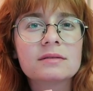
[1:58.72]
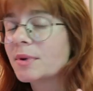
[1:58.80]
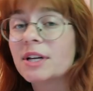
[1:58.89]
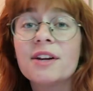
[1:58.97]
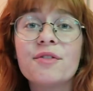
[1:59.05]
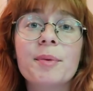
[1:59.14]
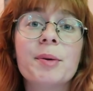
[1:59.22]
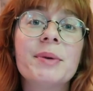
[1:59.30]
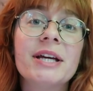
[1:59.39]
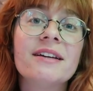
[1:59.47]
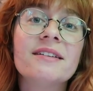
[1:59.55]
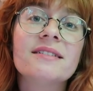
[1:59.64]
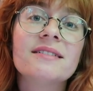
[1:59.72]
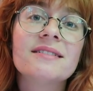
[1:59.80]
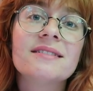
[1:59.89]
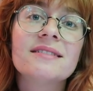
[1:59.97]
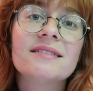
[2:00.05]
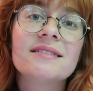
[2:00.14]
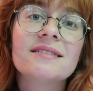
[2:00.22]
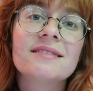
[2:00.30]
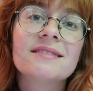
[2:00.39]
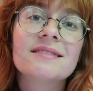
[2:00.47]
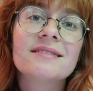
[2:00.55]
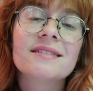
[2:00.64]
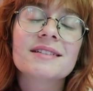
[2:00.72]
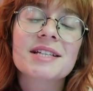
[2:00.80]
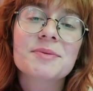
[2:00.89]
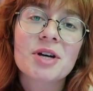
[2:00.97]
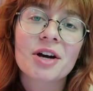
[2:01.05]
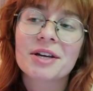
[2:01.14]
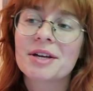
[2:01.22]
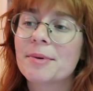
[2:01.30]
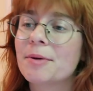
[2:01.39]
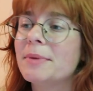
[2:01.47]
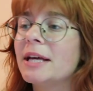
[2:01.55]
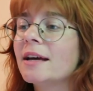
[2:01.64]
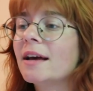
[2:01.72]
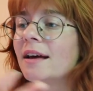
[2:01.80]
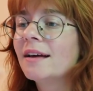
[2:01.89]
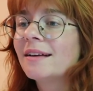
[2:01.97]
But enough about me. Let's keep talking about me.